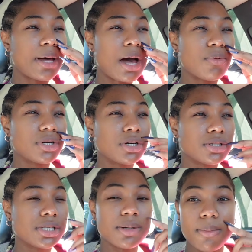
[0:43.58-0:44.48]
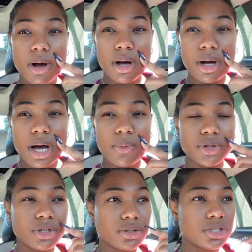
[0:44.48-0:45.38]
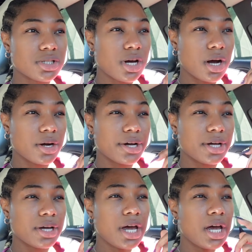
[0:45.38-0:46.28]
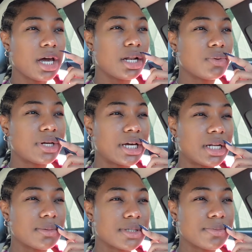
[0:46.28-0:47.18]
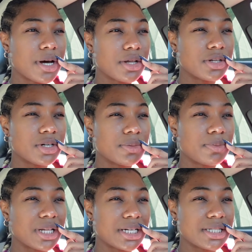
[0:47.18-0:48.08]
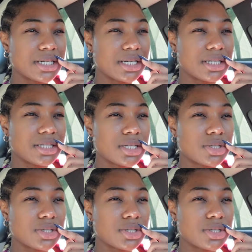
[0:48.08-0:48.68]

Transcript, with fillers: I want to go to the mall, I want to go to Zara, and I want to hit up some other places.